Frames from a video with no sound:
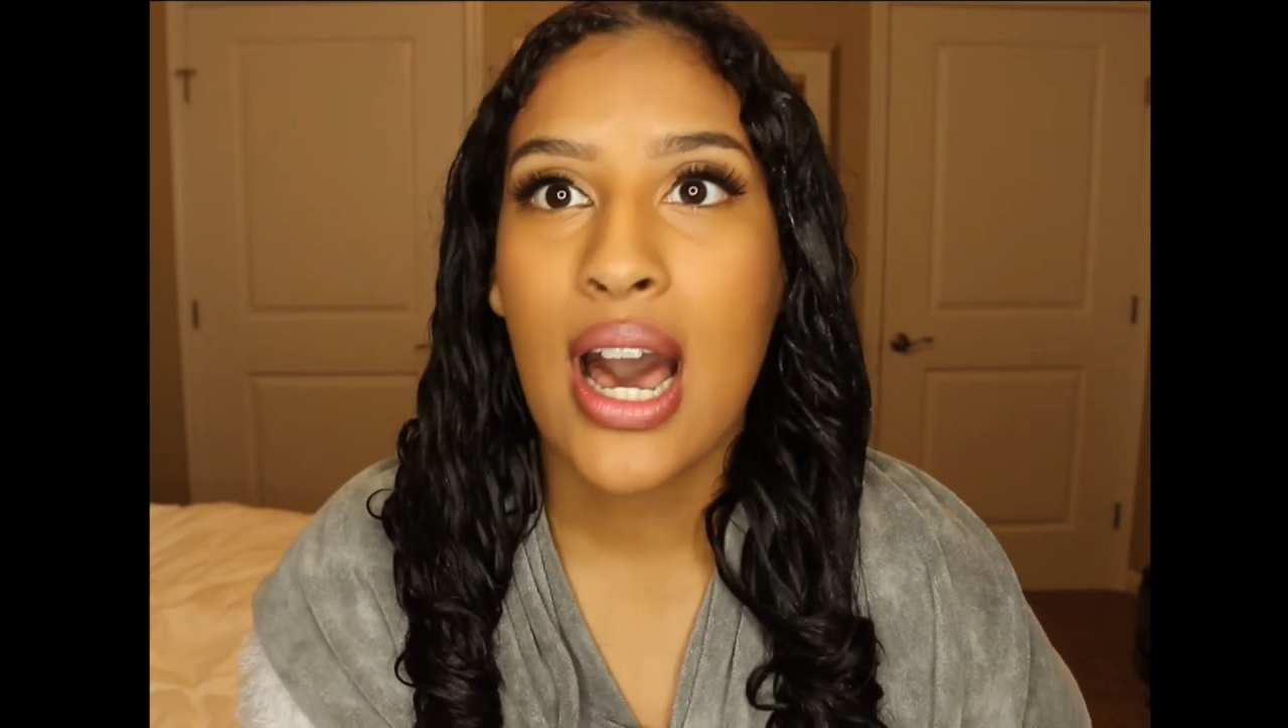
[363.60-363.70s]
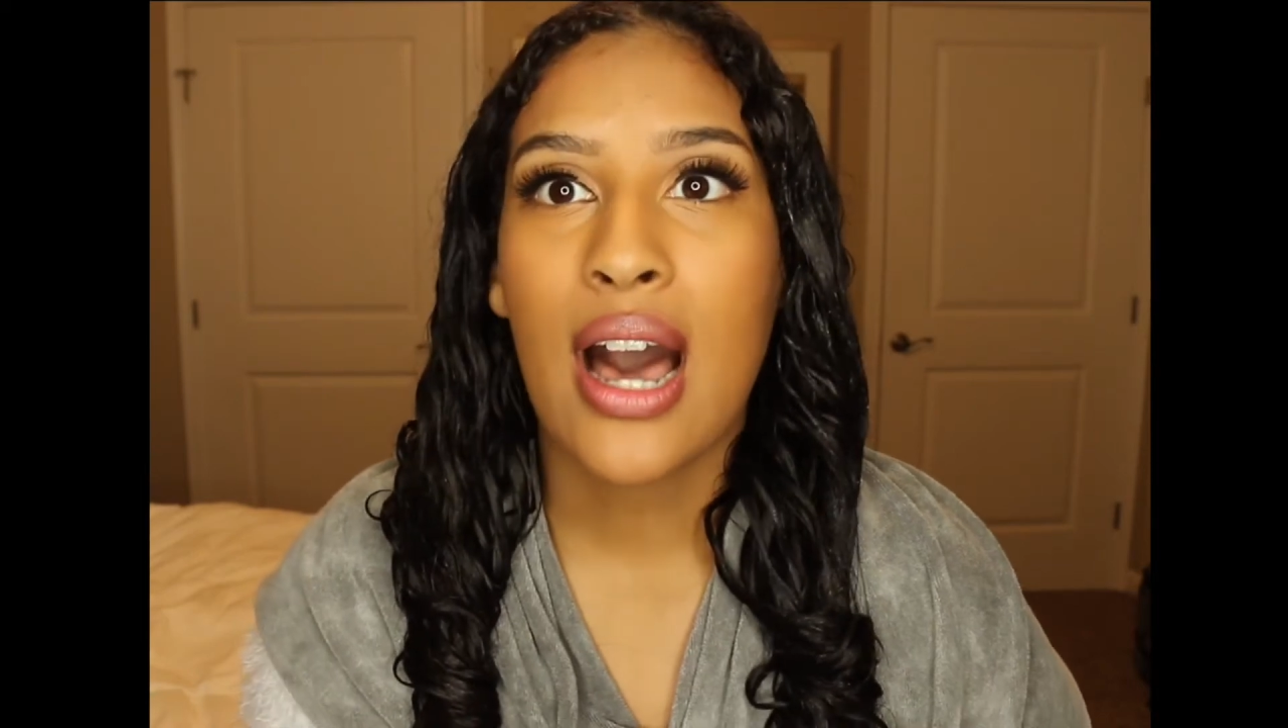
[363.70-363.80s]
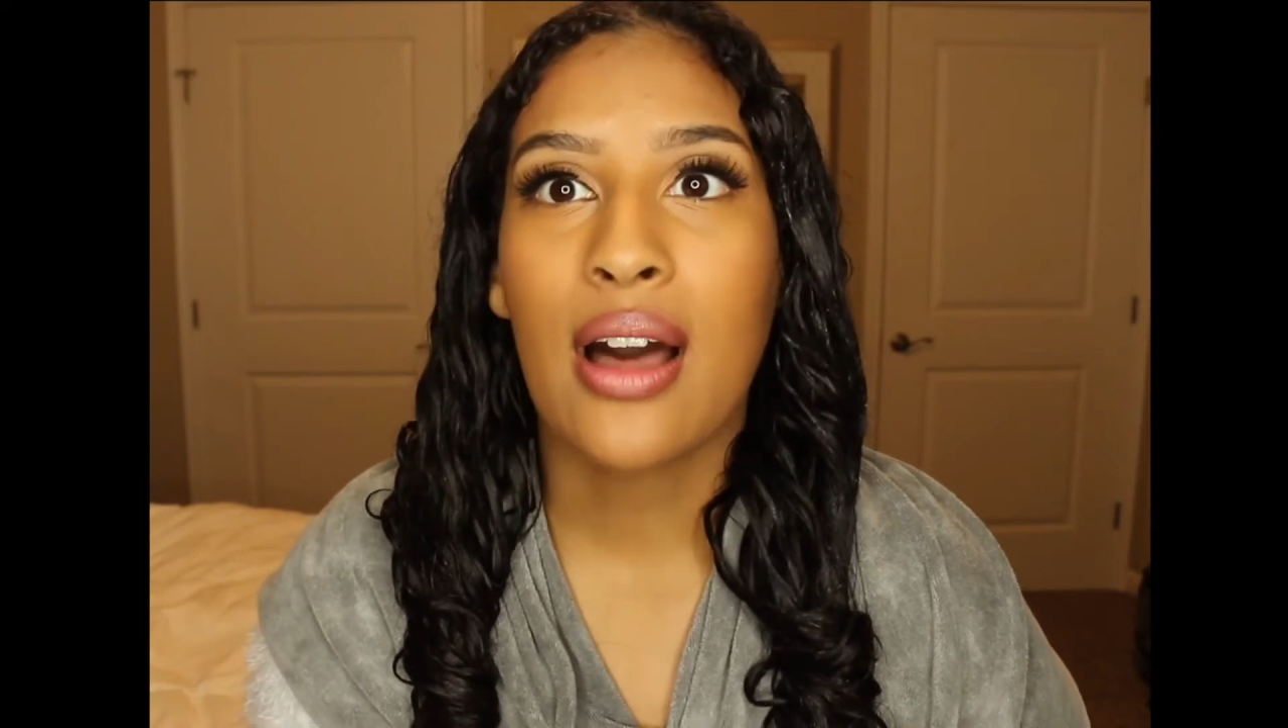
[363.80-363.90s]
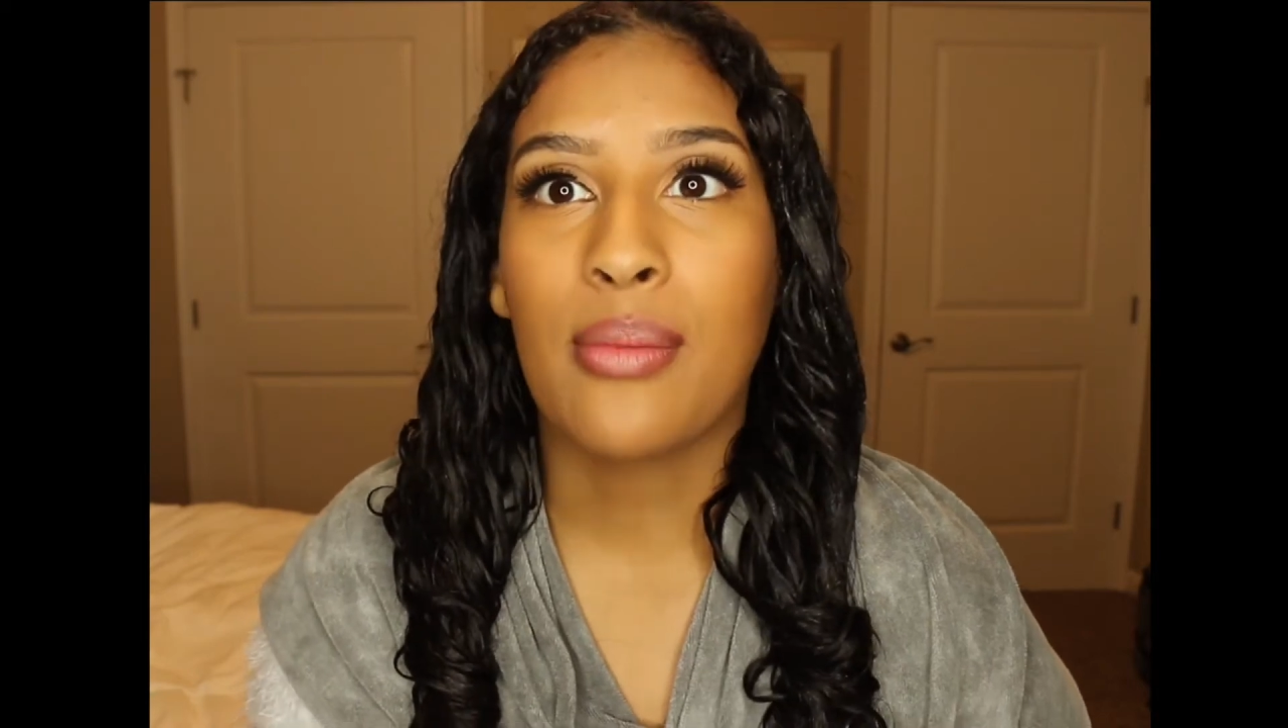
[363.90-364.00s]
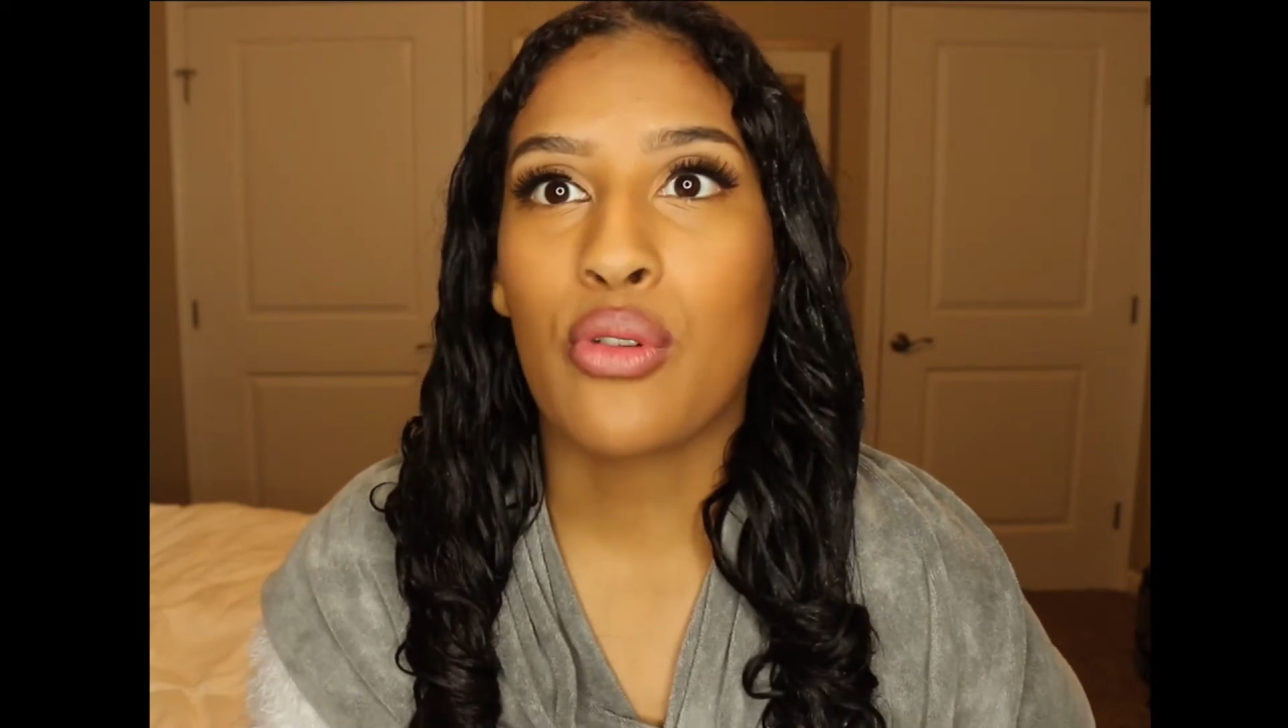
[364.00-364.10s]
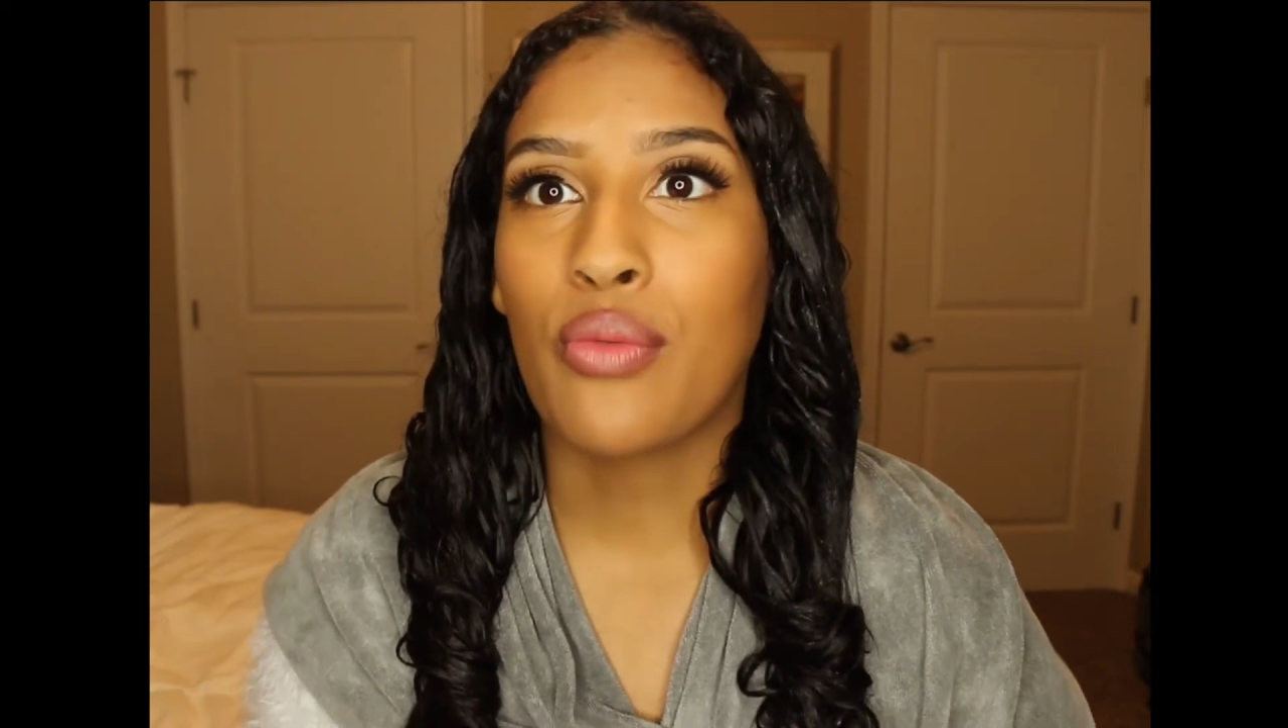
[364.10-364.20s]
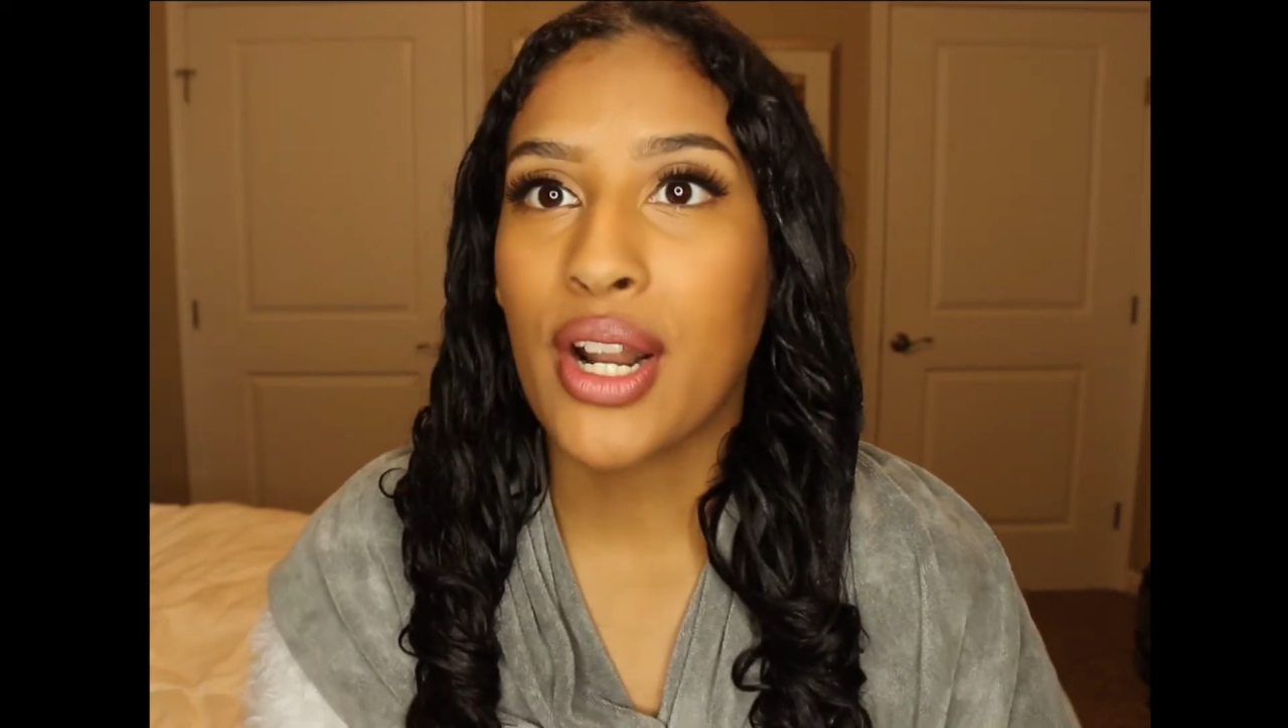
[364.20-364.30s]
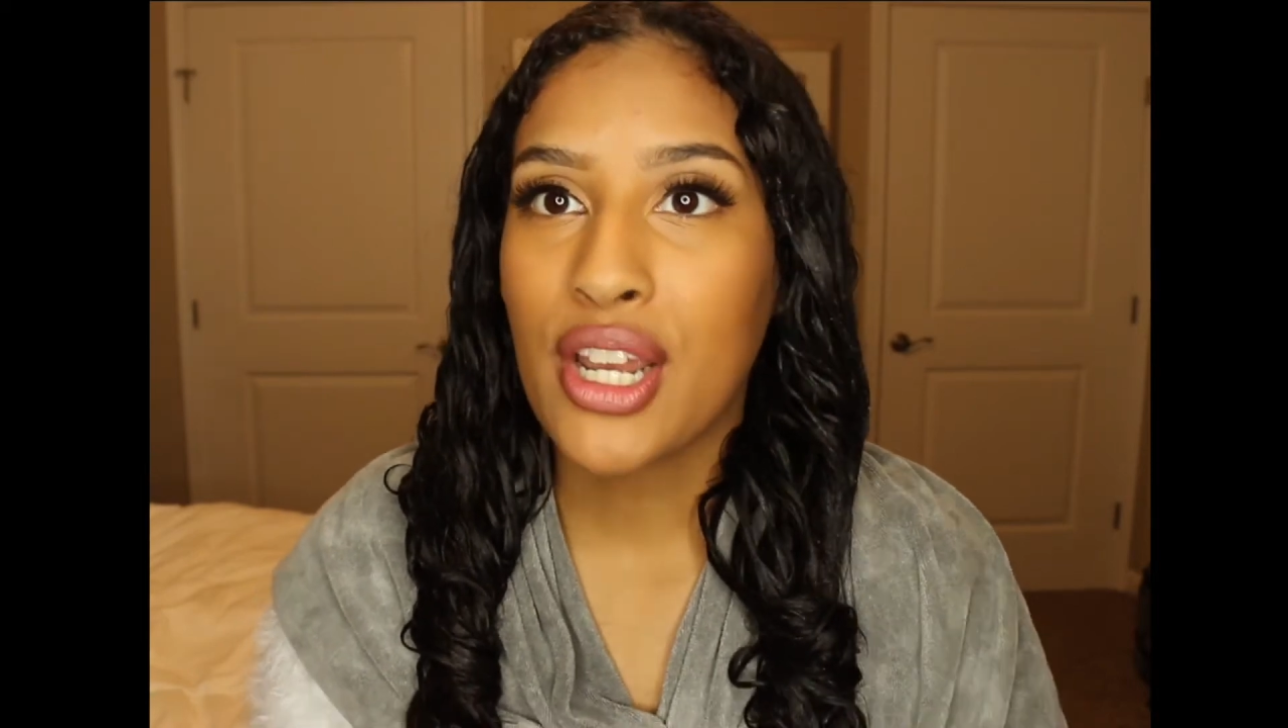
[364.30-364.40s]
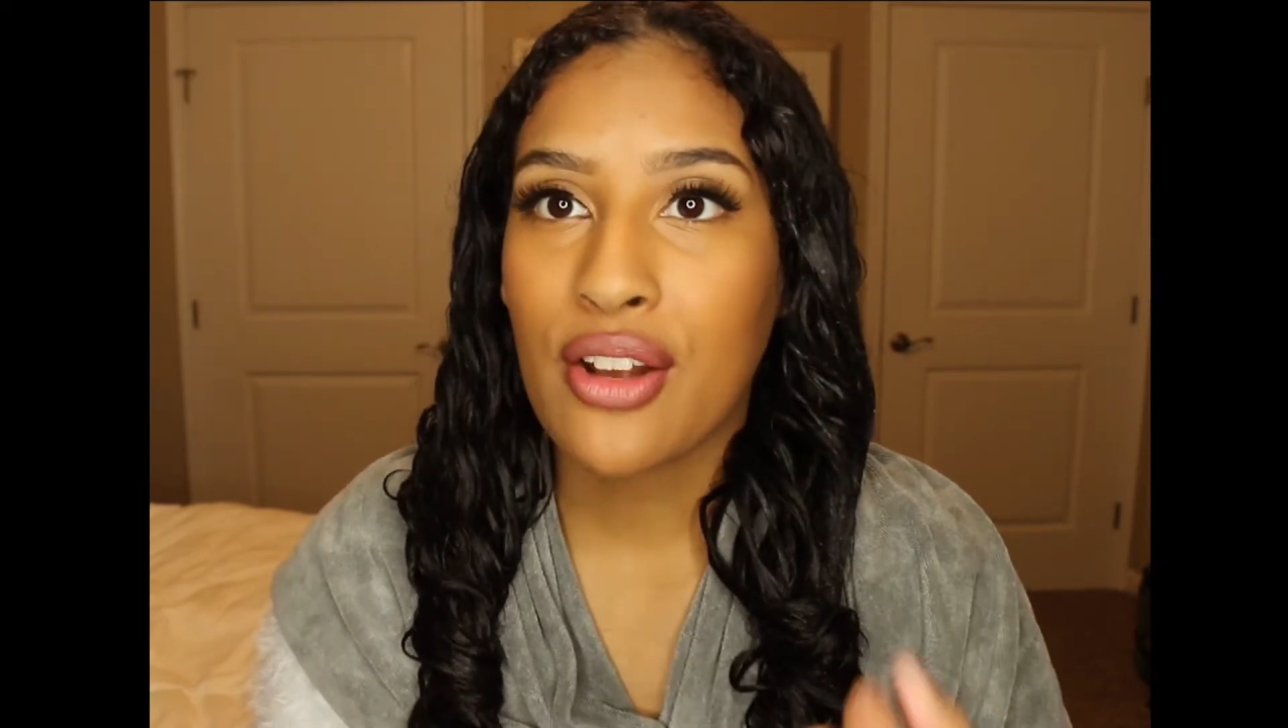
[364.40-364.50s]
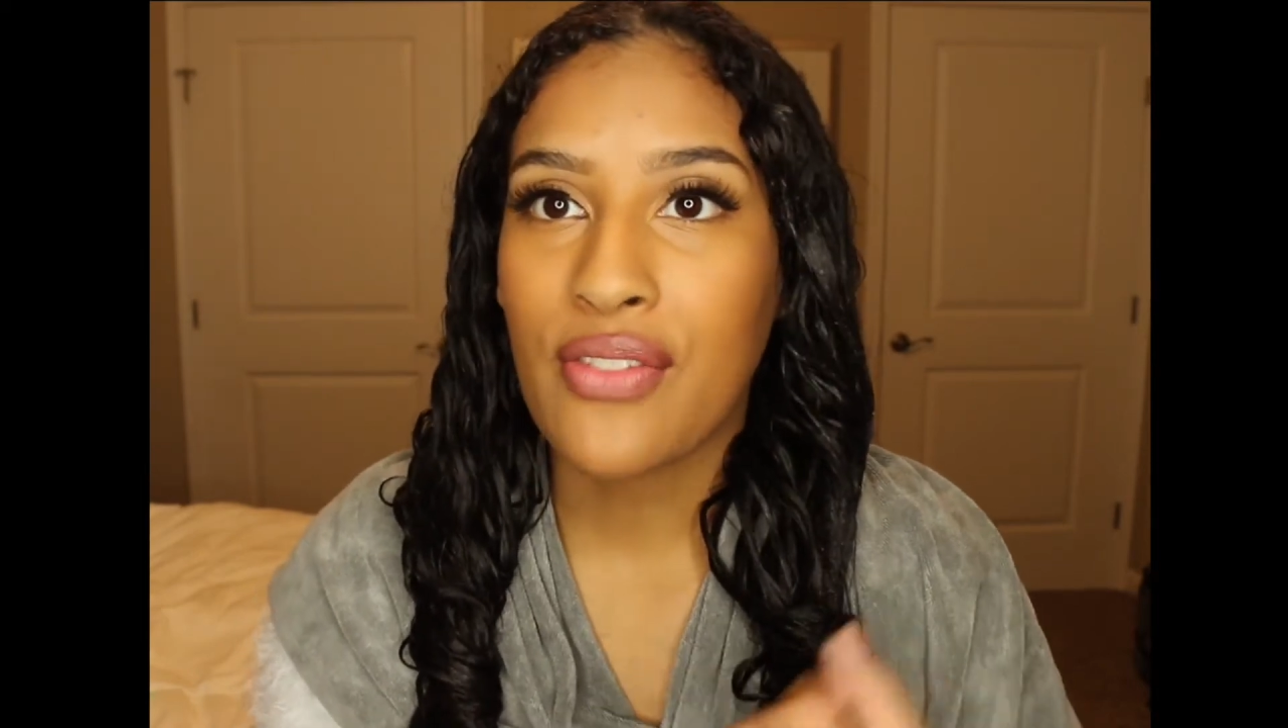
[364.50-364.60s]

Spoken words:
running your